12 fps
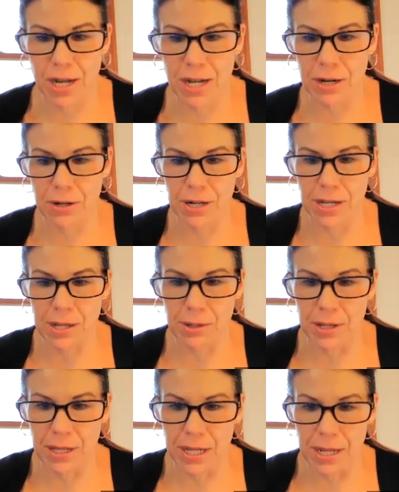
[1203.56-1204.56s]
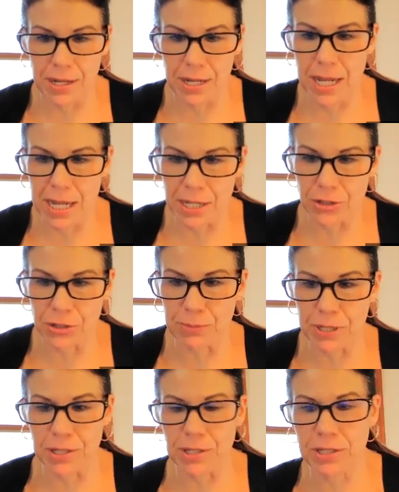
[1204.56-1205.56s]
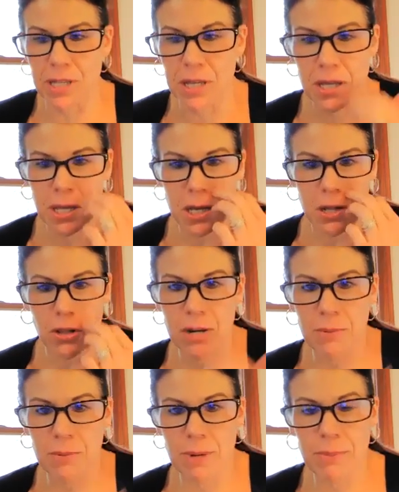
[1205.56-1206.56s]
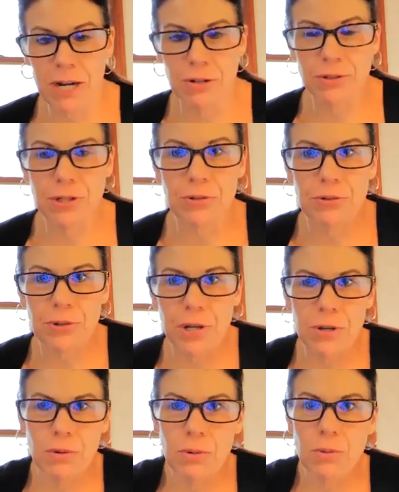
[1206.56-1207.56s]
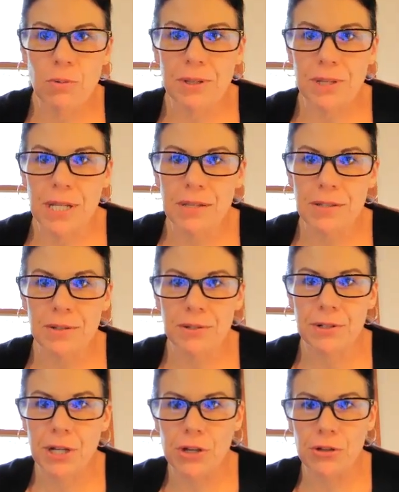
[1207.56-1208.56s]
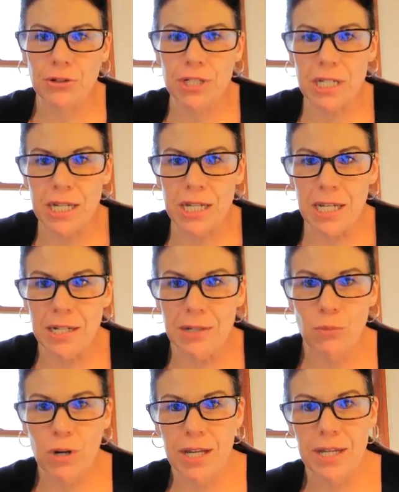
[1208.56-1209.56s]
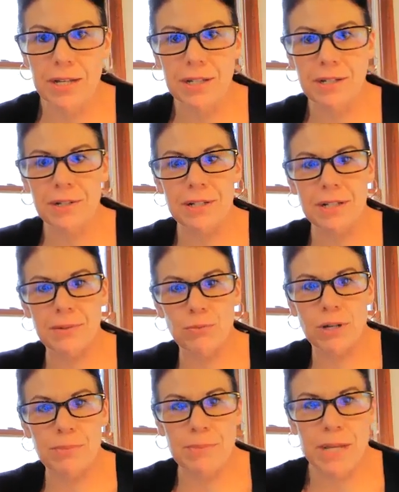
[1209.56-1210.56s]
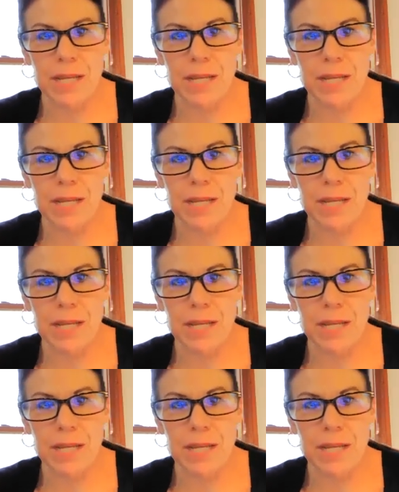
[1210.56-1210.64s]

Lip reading: hire an agent, because a lot of my buyers don't know what they can negotiate and when, and what may